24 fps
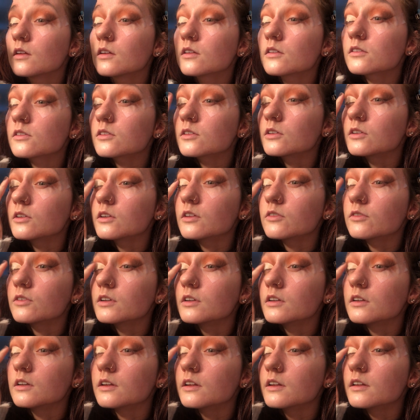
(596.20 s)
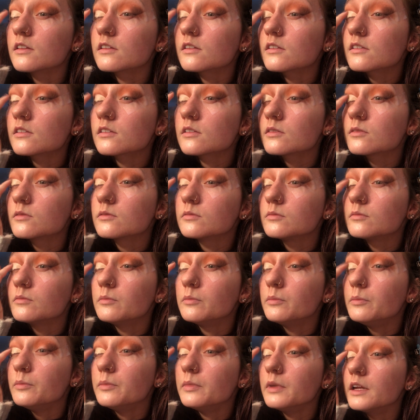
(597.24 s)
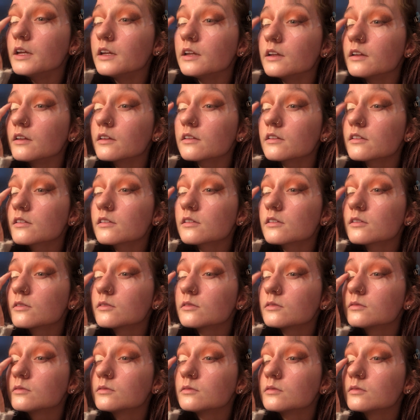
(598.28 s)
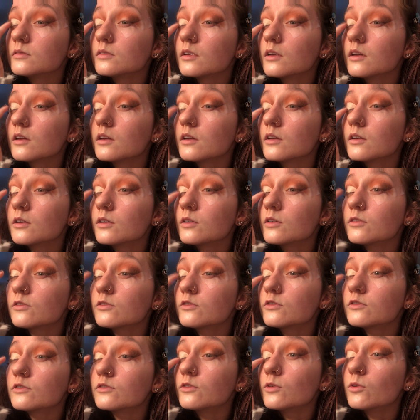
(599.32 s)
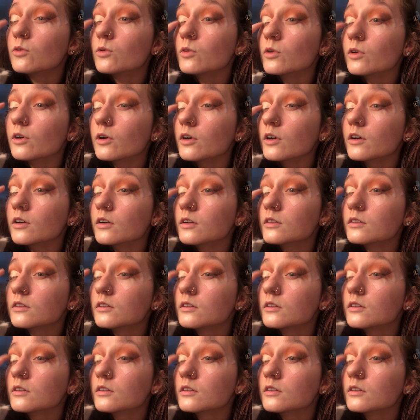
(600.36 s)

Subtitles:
So you have a nice base for